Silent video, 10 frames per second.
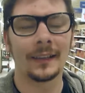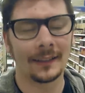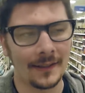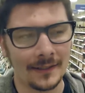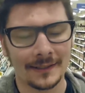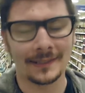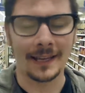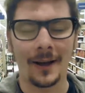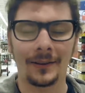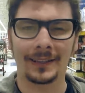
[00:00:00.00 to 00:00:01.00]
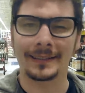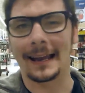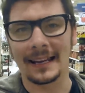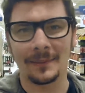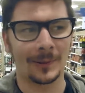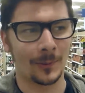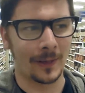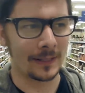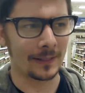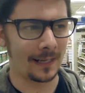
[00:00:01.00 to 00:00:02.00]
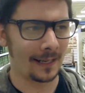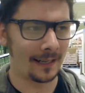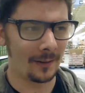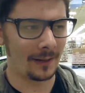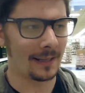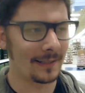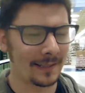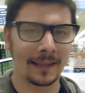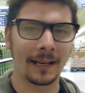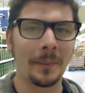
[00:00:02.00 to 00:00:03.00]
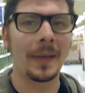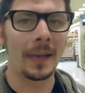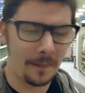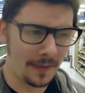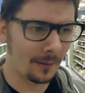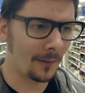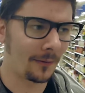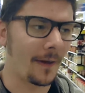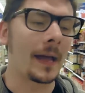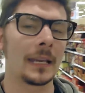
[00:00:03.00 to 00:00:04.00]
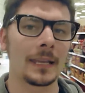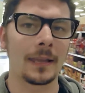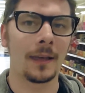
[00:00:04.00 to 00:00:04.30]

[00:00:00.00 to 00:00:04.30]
Does it sound a tiny bit weird when I say that I'm happy that we're finally